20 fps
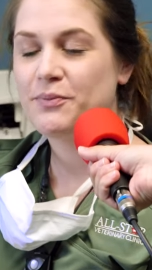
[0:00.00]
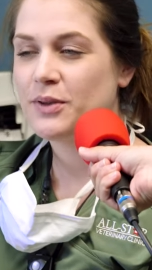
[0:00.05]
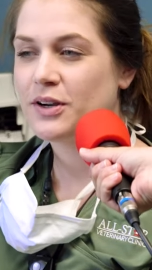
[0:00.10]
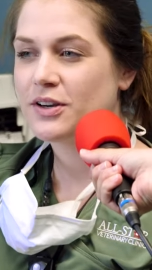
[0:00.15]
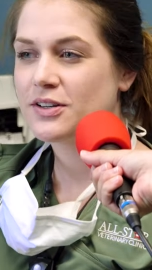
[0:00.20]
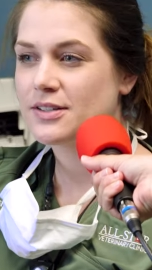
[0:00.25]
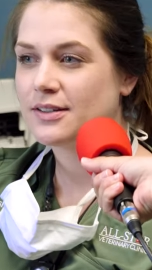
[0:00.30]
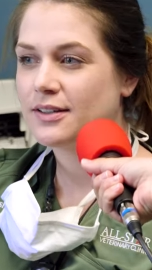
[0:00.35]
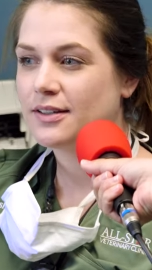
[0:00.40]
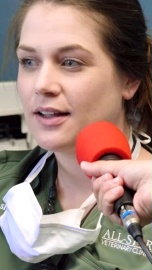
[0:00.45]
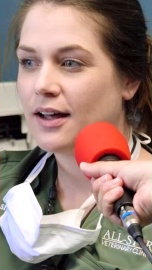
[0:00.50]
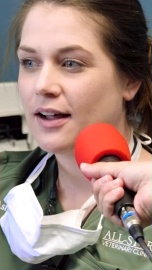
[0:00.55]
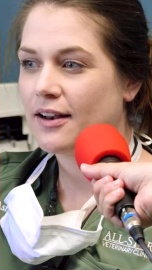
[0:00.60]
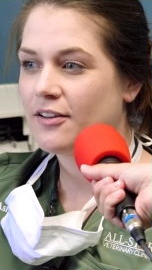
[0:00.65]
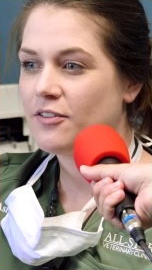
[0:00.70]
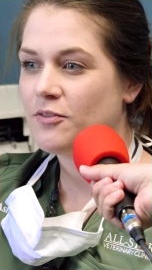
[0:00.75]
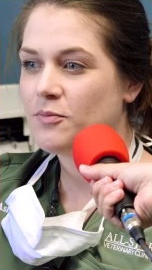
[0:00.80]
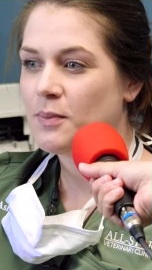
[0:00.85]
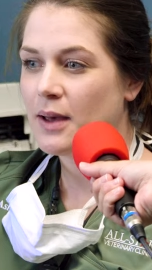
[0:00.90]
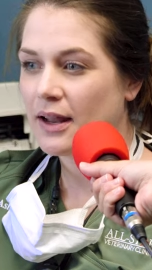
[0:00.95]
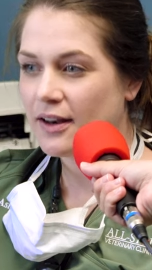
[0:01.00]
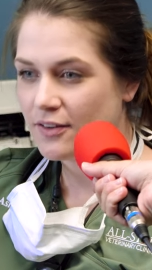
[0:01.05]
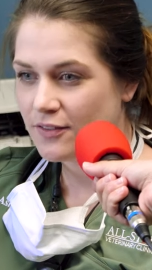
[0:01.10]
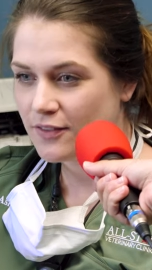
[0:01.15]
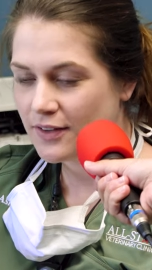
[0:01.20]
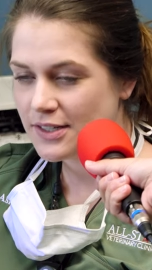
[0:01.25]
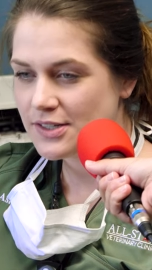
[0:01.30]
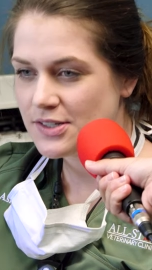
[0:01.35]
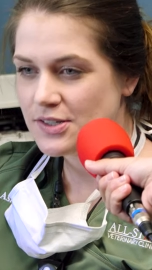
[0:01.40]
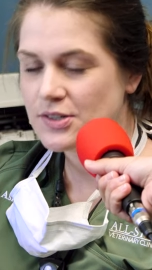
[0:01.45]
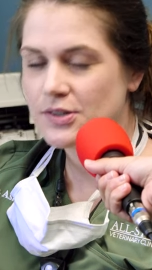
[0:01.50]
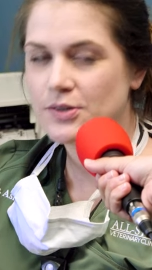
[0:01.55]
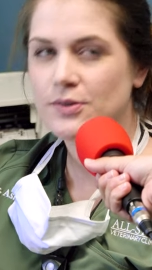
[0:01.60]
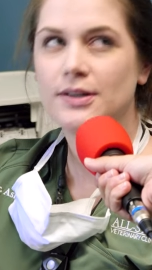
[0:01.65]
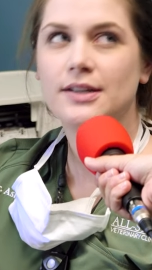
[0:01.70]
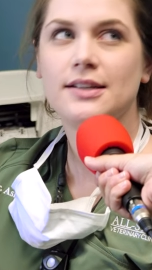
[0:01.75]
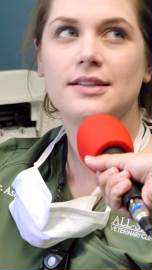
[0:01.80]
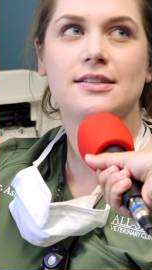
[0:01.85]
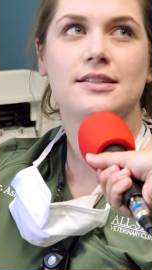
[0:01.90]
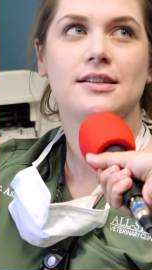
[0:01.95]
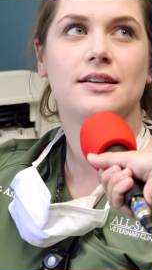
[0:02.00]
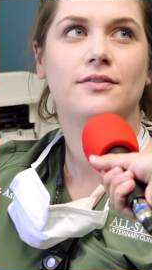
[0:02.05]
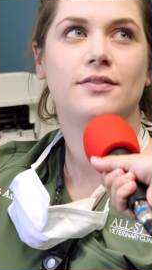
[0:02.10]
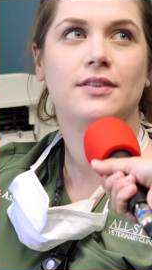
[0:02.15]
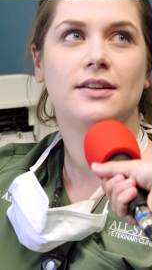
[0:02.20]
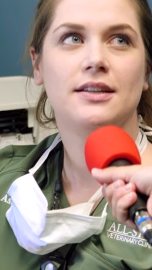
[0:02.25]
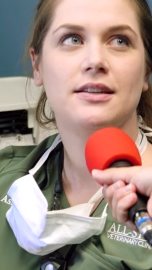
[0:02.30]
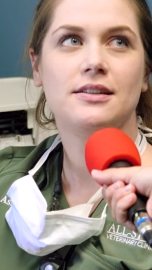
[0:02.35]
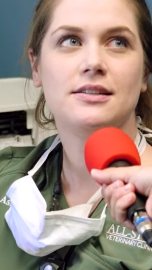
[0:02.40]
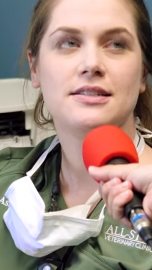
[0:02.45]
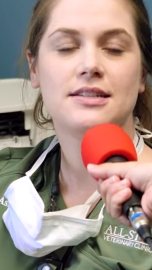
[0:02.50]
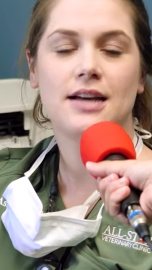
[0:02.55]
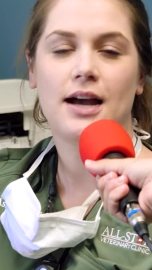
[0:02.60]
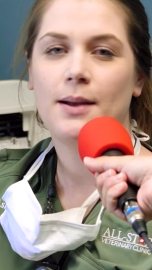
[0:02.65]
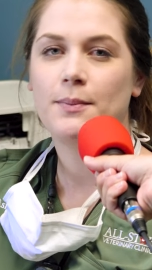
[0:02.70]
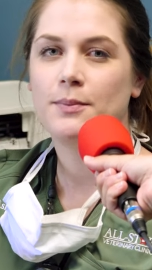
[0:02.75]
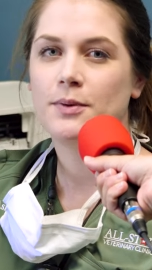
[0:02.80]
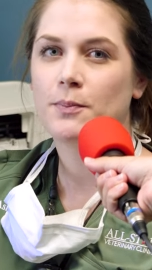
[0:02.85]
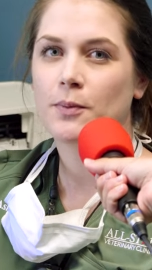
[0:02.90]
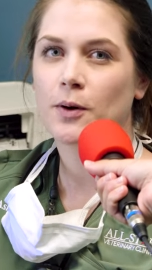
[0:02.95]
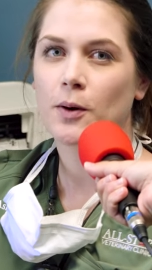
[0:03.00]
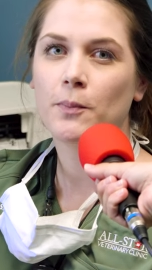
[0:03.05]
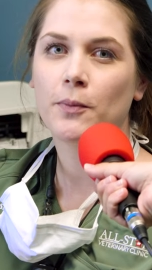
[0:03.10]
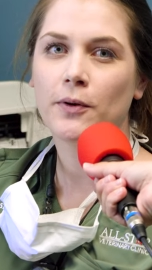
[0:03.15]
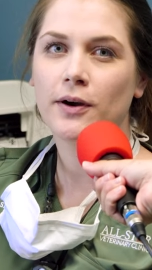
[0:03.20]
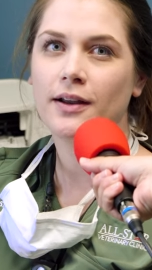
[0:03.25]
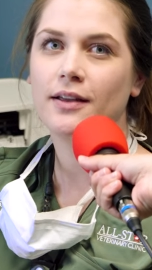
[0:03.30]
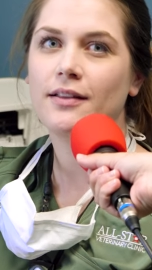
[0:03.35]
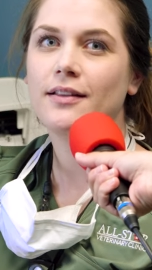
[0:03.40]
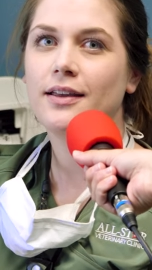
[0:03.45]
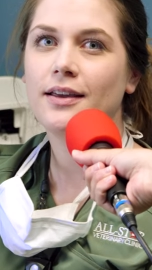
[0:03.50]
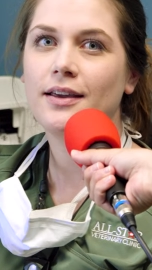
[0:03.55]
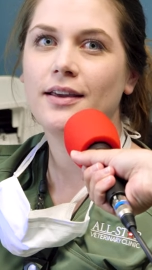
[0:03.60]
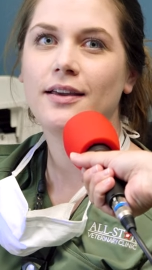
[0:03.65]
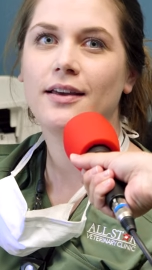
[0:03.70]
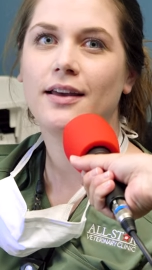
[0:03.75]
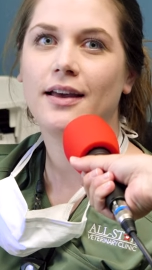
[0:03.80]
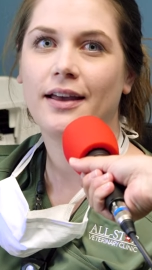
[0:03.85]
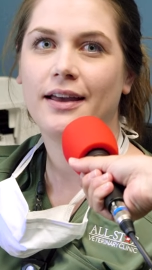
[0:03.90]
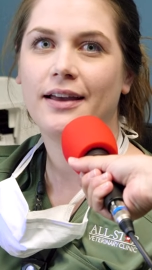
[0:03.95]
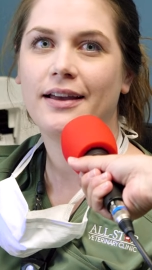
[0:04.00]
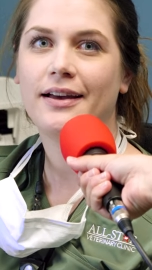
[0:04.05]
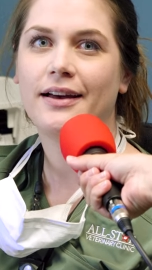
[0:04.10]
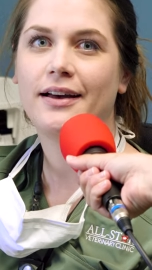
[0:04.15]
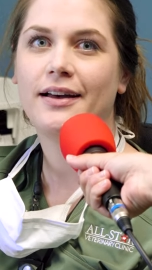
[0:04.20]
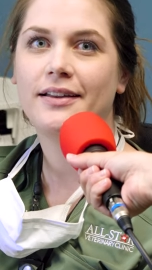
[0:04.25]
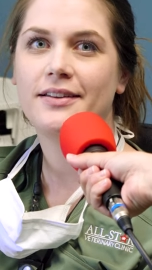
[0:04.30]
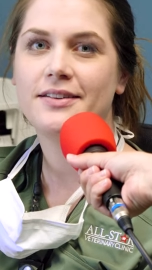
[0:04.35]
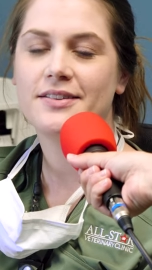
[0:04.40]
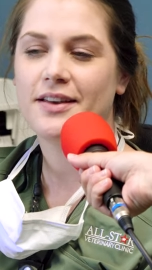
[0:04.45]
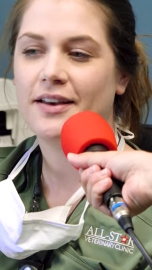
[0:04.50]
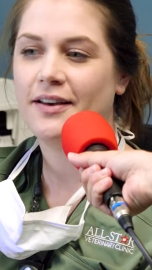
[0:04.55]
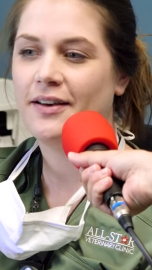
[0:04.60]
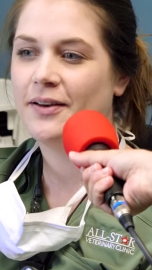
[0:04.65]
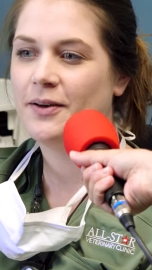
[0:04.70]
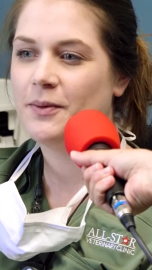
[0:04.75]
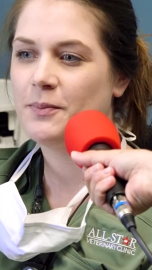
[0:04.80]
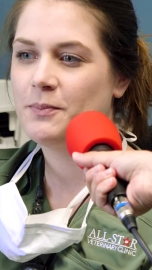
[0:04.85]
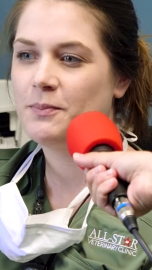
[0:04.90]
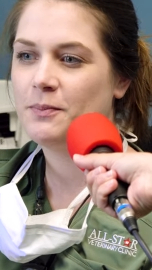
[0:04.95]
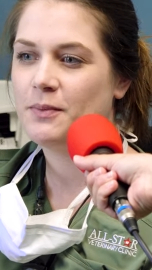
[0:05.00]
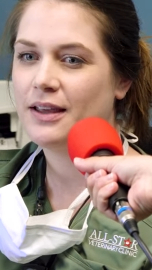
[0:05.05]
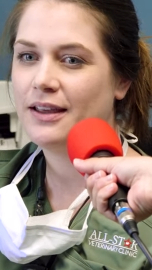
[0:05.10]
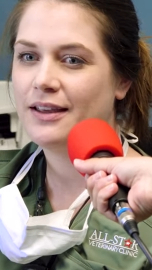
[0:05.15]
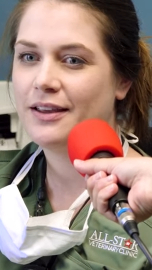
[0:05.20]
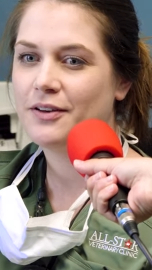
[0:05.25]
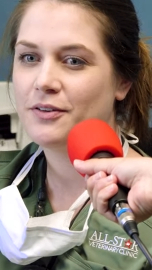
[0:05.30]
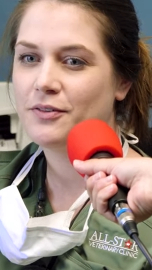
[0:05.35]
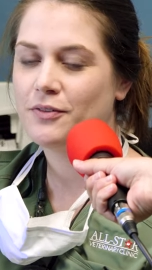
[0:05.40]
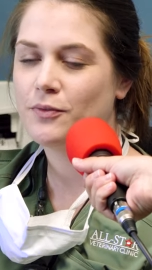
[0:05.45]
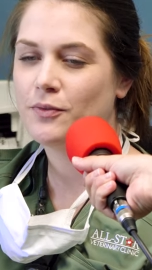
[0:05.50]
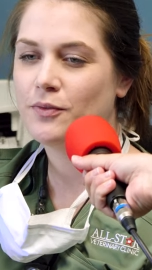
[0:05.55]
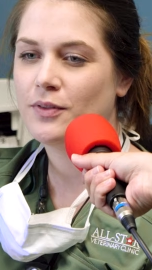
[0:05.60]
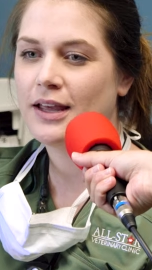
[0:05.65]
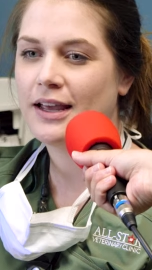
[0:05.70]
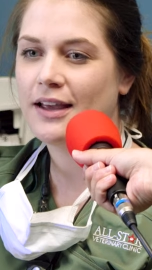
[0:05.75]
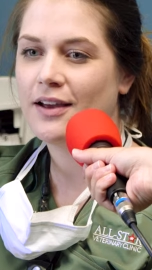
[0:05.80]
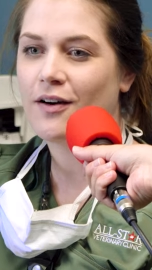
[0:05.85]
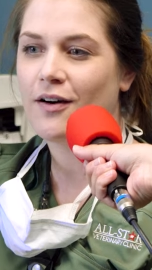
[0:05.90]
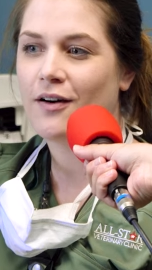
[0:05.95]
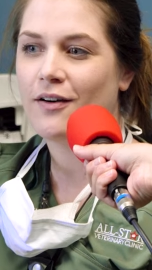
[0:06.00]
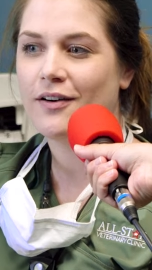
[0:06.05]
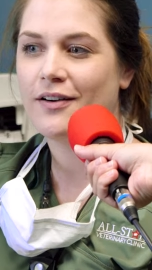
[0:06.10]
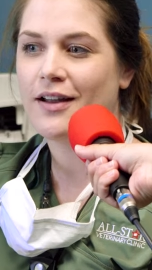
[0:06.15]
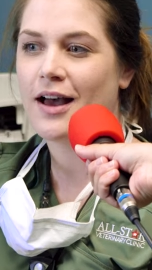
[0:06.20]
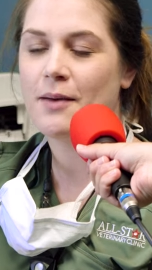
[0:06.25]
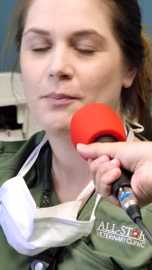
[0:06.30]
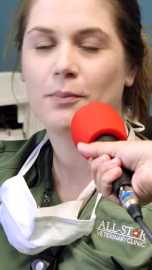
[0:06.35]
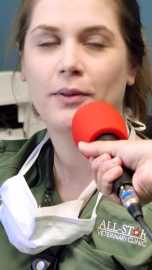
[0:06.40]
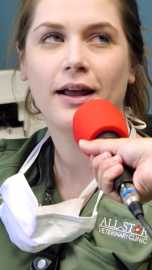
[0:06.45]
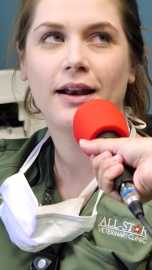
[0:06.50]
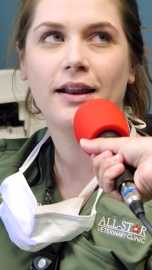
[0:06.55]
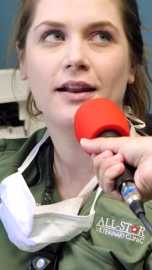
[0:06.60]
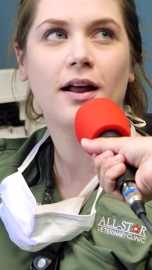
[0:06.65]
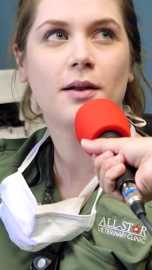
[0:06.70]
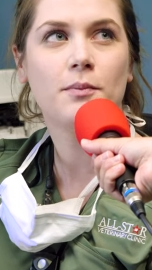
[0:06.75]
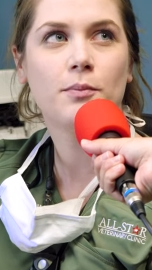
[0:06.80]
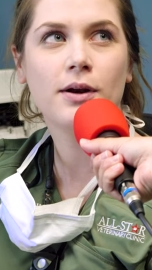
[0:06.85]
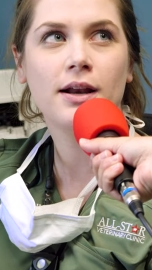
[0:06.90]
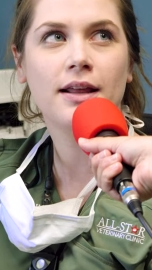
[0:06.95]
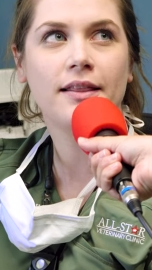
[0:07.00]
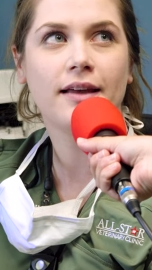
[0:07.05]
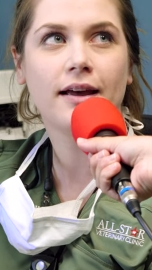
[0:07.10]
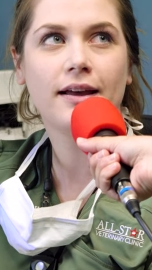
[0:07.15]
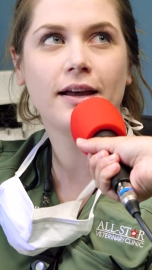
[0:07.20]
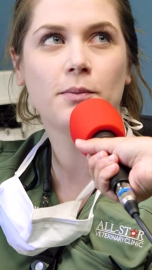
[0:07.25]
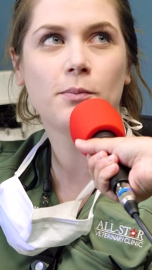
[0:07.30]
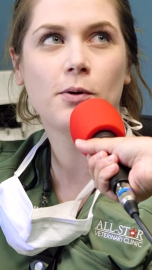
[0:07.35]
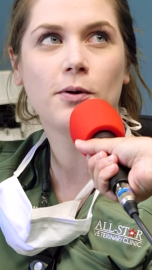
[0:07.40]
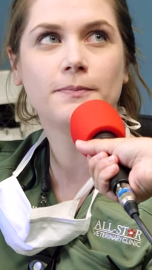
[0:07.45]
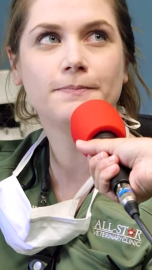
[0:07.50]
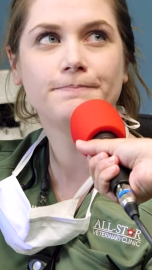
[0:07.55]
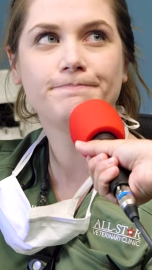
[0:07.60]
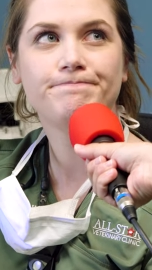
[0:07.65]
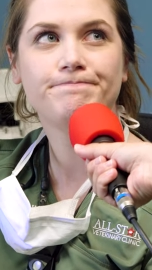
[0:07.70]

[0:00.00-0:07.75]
There's a lot of benefits to it if it's timed appropriately and if they are not planning on breeding that animal.